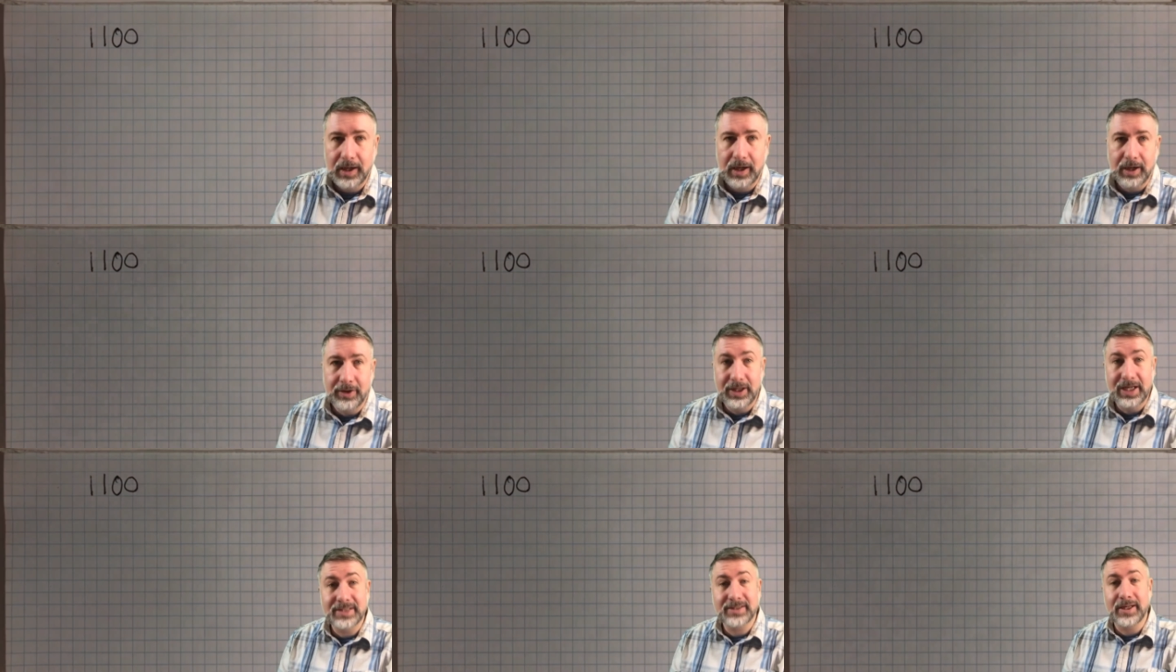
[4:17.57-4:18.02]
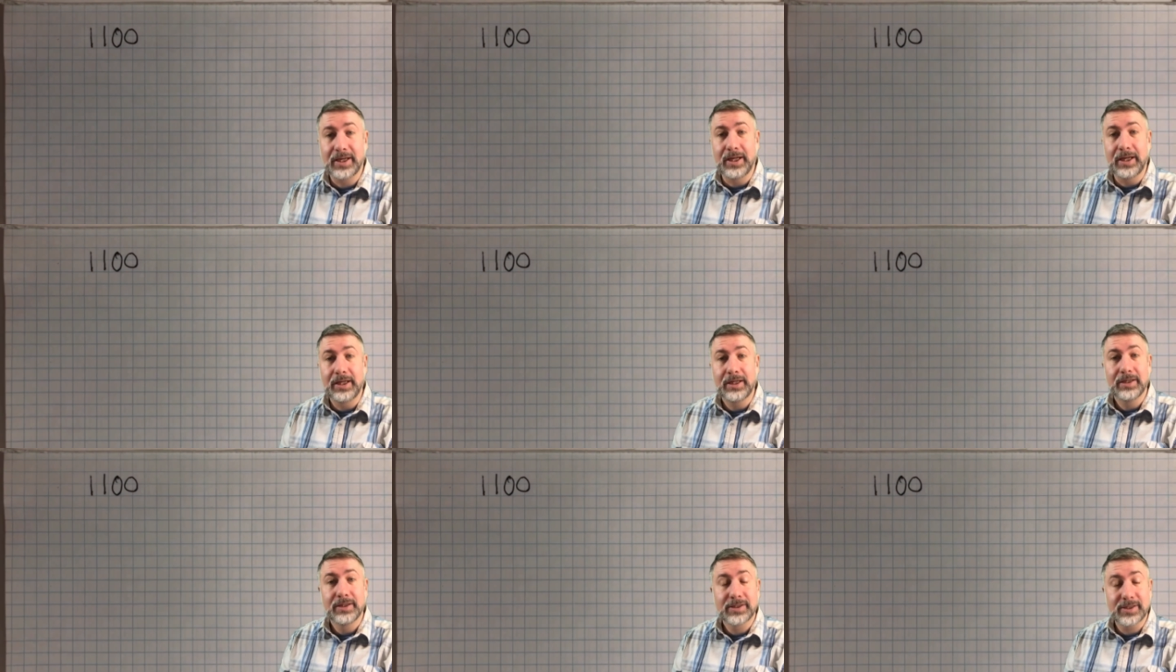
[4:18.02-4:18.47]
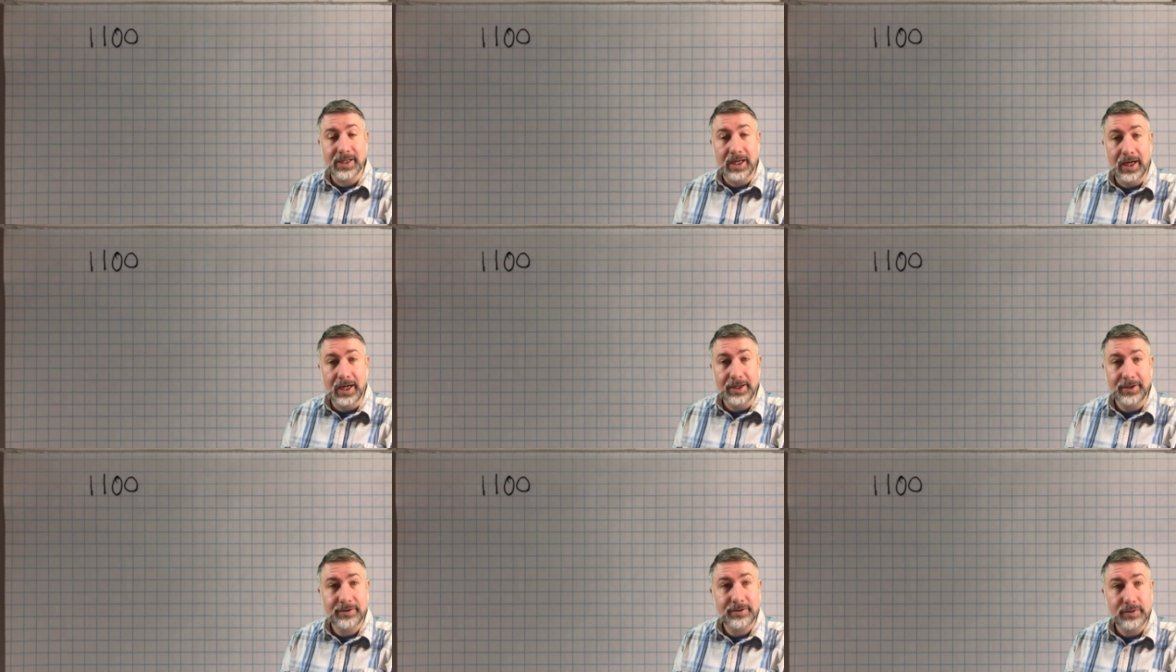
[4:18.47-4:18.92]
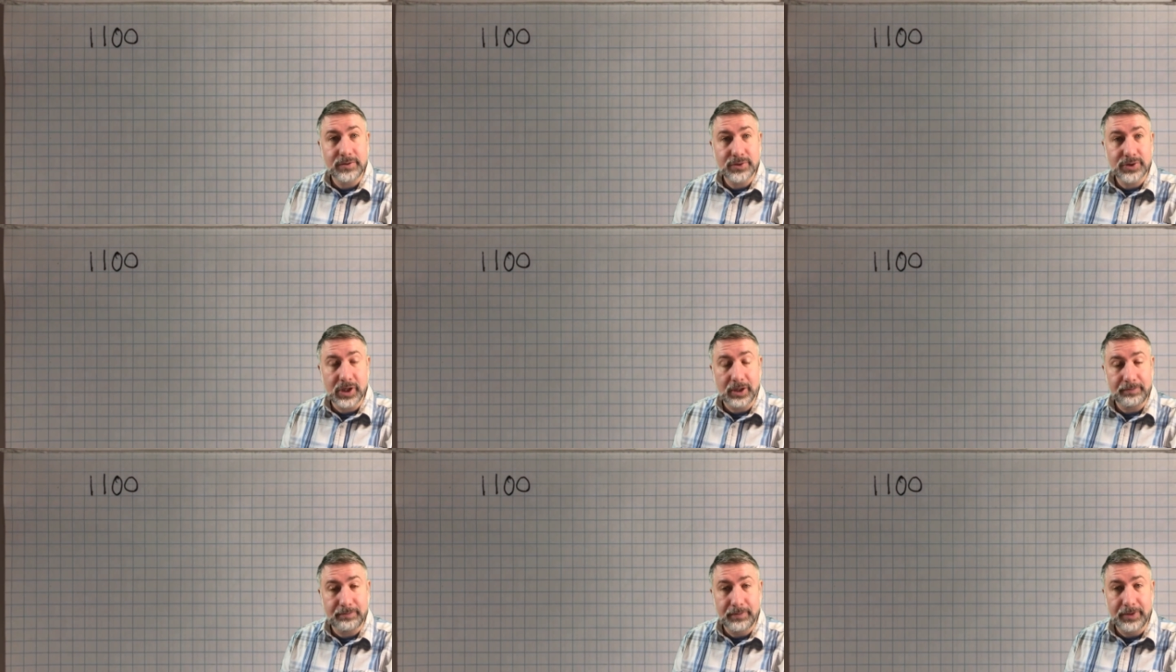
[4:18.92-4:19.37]
That's a signed 2's
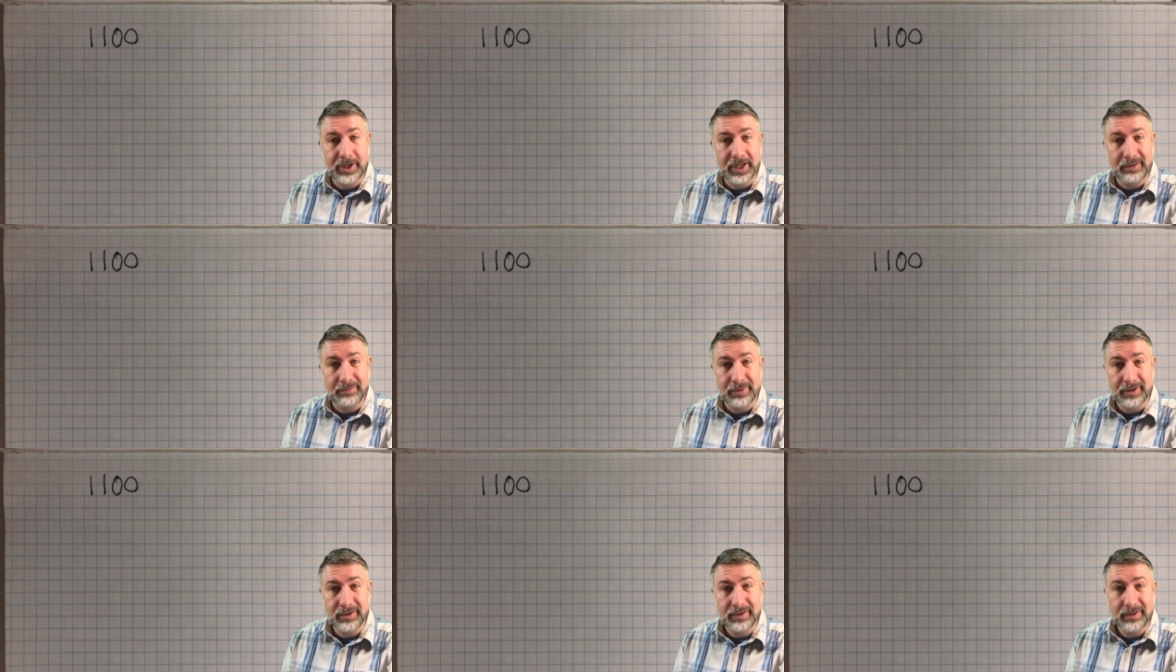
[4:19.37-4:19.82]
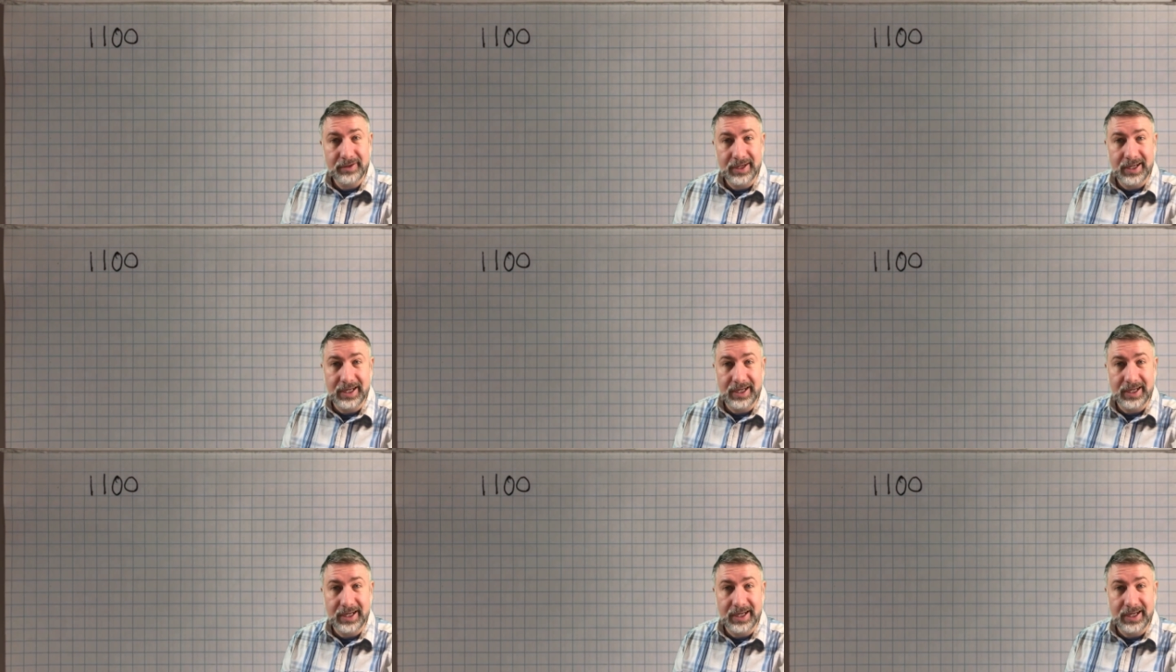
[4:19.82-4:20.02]
complement number.